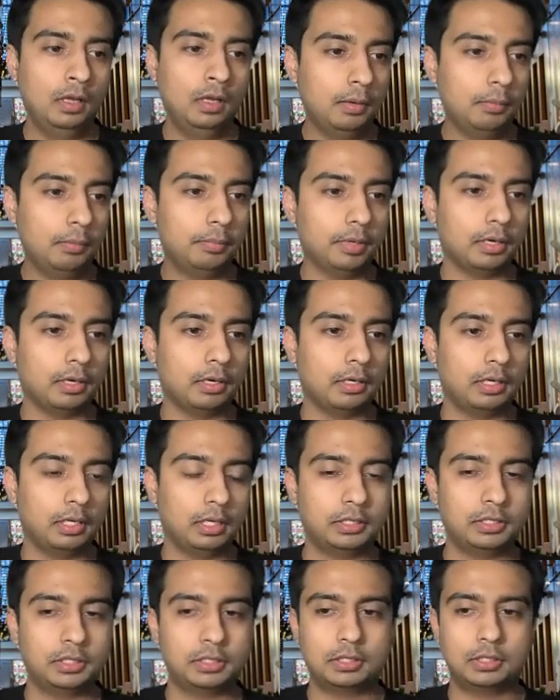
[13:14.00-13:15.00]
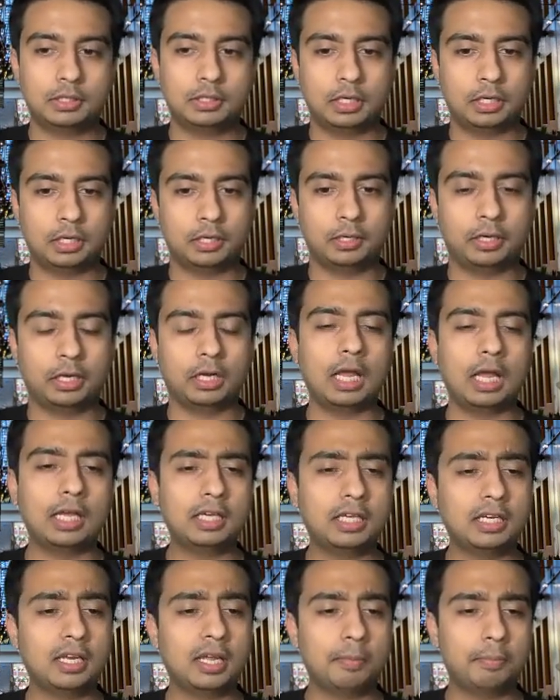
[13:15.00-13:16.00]
But it's unlike
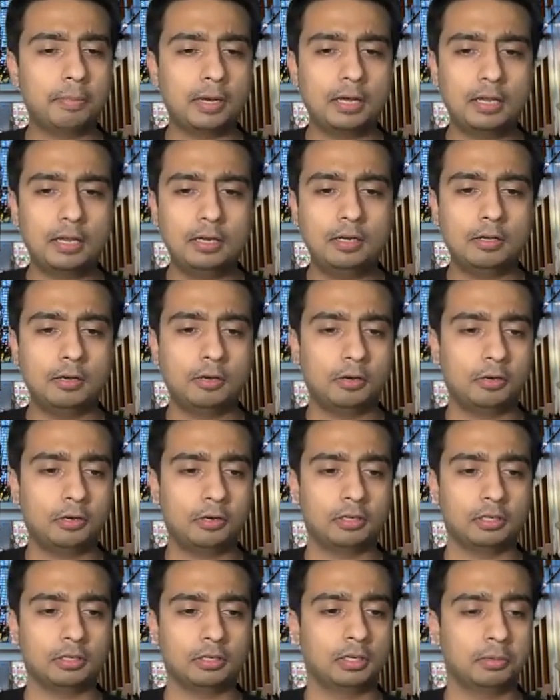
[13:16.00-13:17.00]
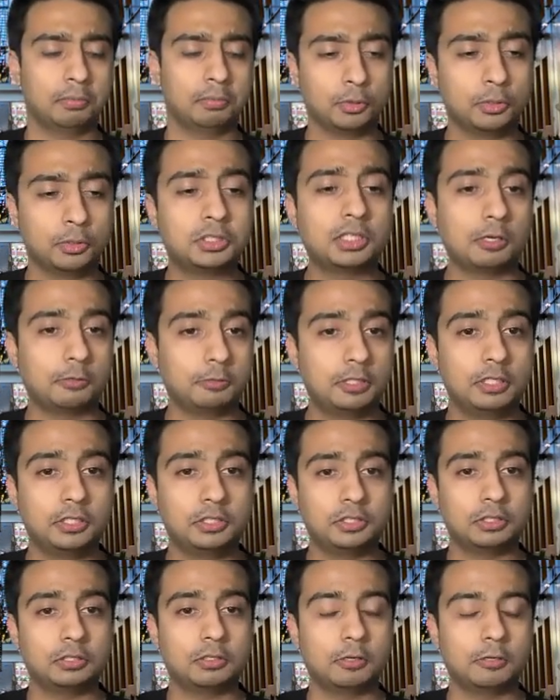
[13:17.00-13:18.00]
in Nepal or most South
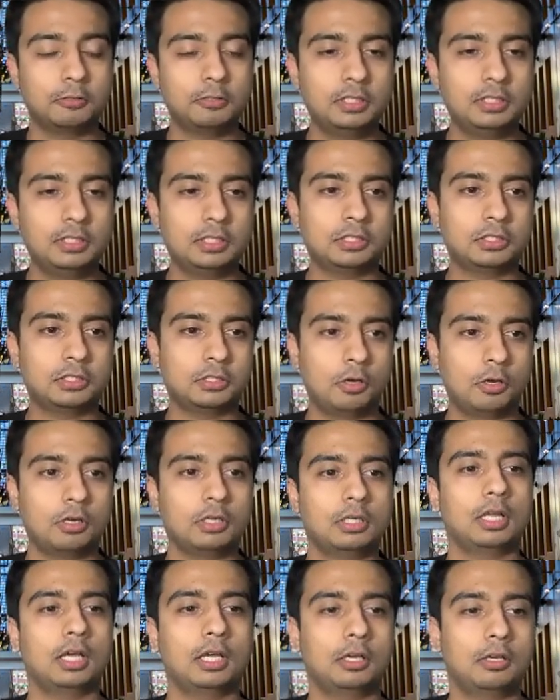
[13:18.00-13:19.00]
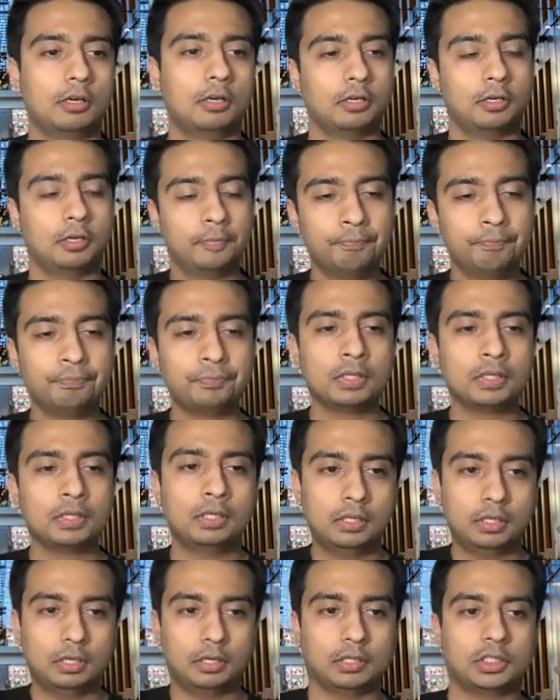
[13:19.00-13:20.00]
Asian countries, it's not like a
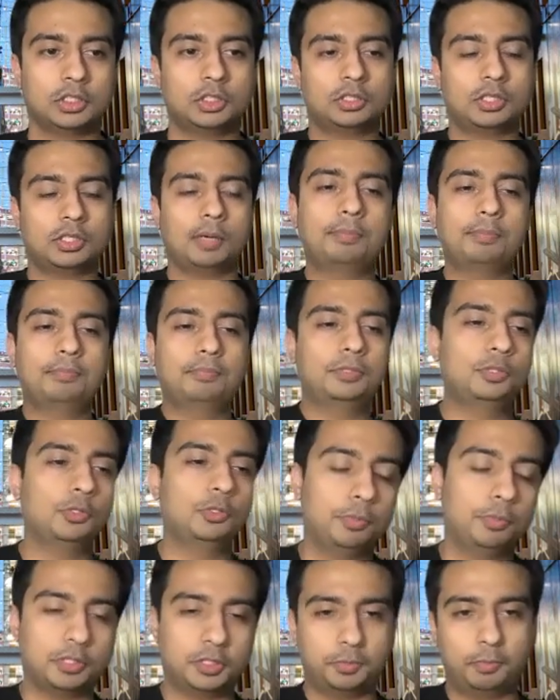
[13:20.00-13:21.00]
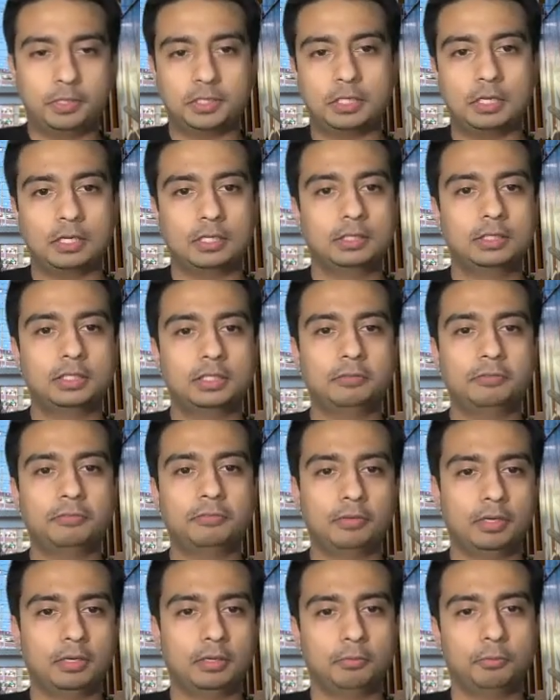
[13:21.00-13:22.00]
super specialty
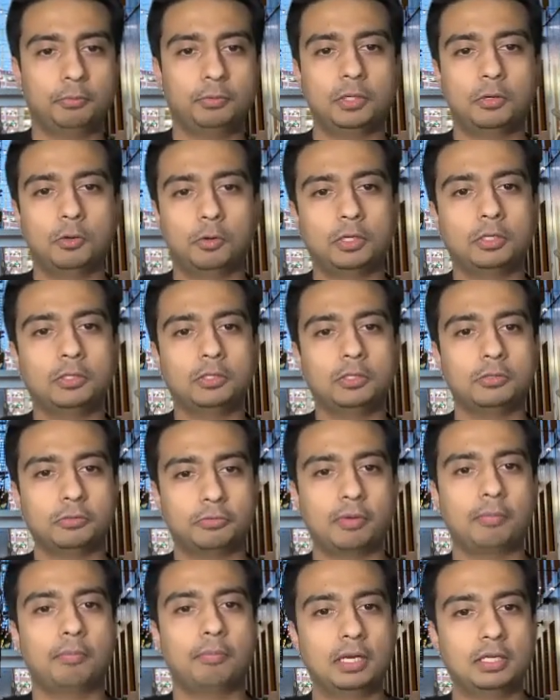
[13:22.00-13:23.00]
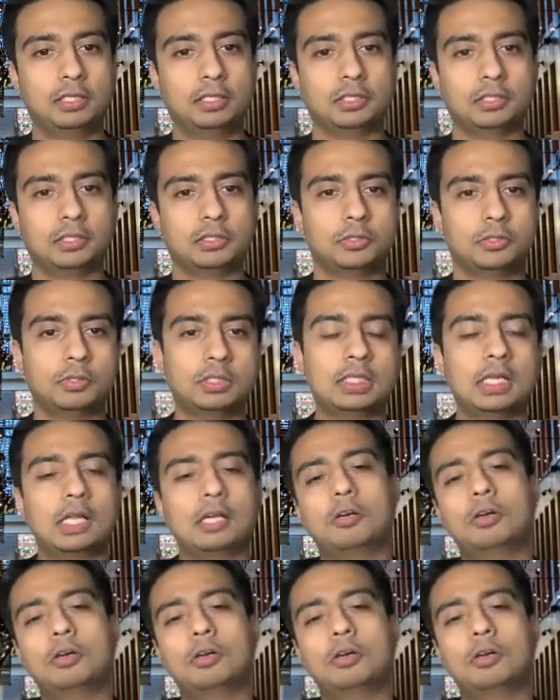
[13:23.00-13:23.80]
we go into from medicine. So it's like